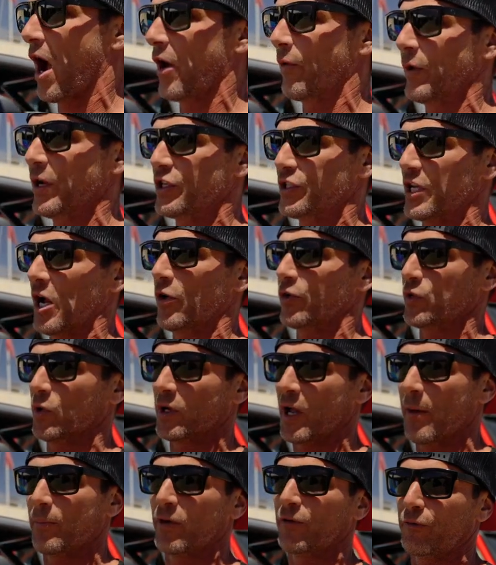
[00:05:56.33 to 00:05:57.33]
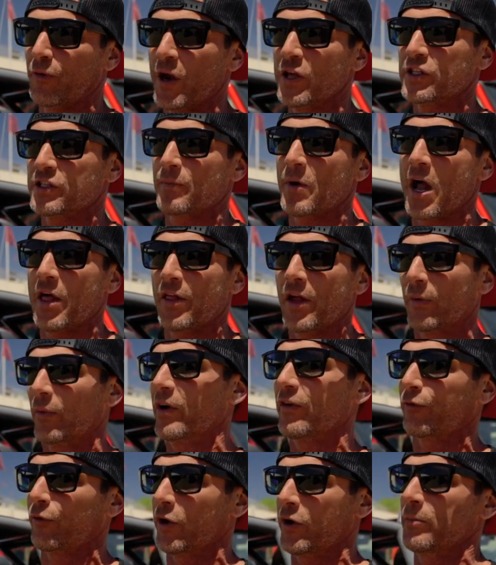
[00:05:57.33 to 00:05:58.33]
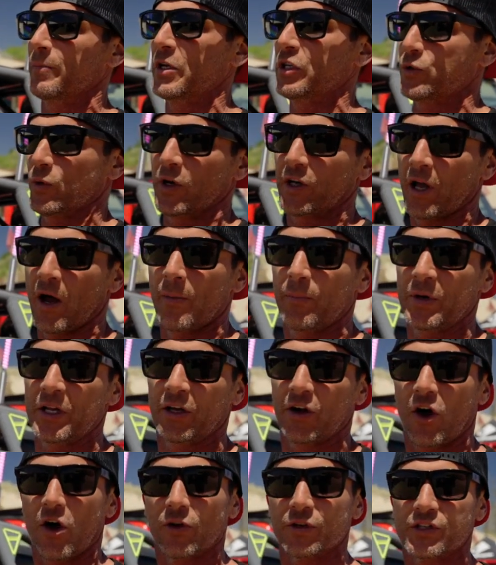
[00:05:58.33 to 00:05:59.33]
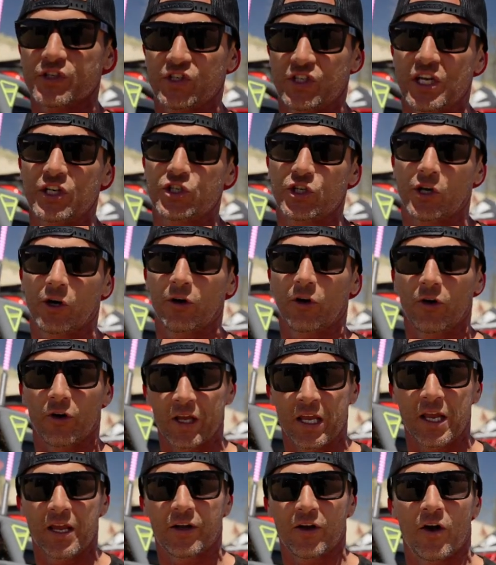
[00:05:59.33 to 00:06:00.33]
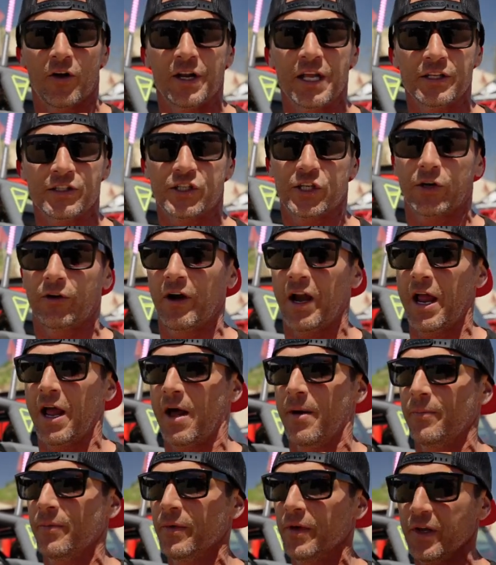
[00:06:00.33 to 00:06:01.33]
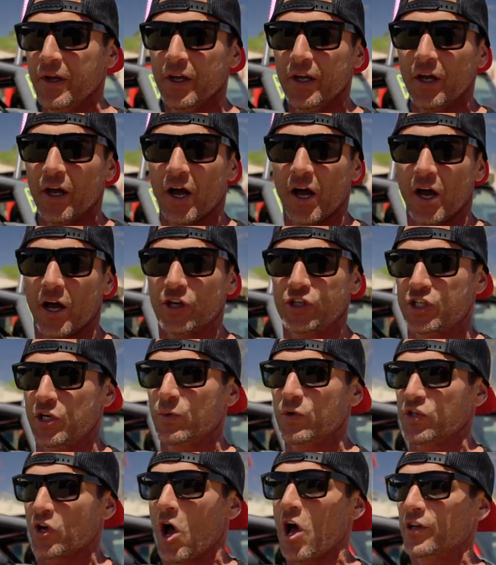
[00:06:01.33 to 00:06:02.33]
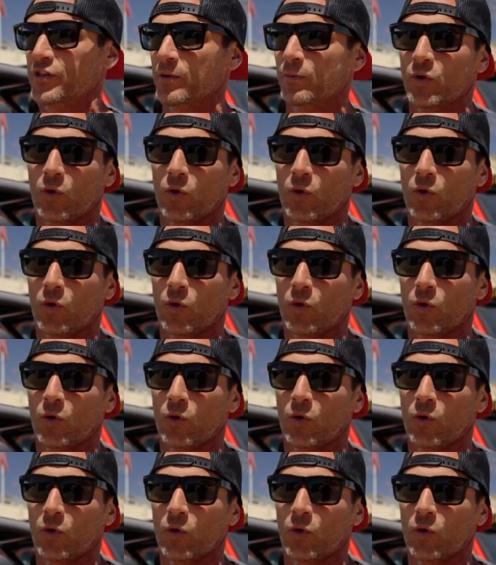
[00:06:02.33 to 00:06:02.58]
I reached out to a couple of friends of mine. They referred me to a company called Stitch Girl Incorporated on Instagram. Uh, she was awesome